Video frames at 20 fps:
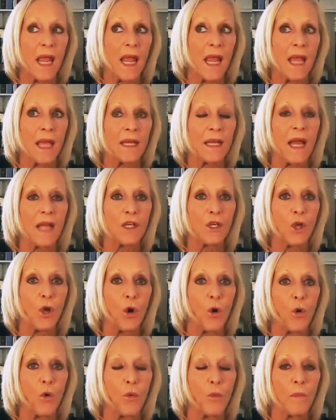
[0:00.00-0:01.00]
and I
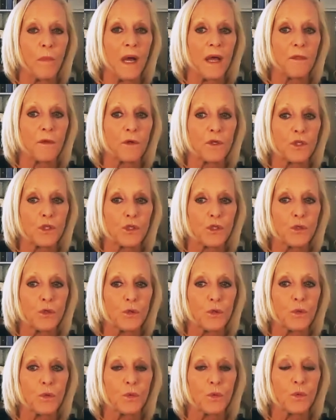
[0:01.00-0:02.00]
know mothers
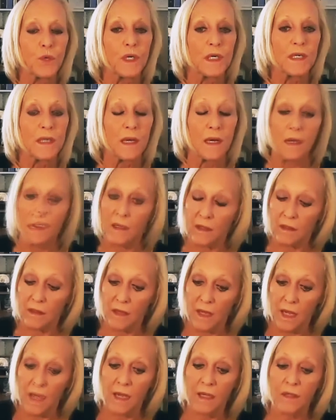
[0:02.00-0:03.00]
who would
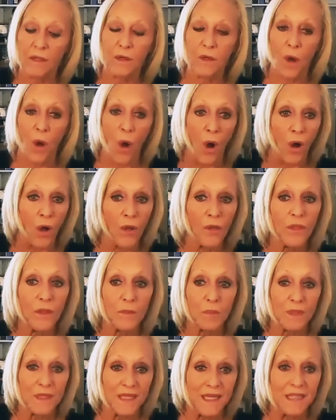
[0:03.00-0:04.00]
uh, call
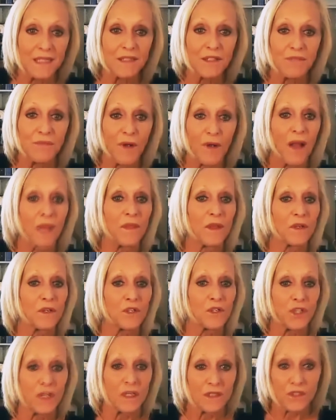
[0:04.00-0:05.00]
the police on their
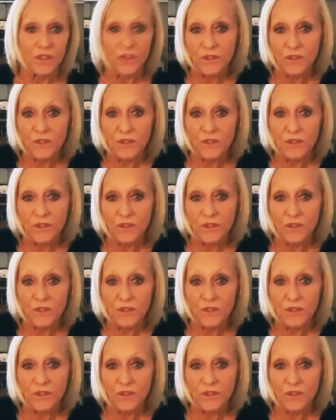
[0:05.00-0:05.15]
ch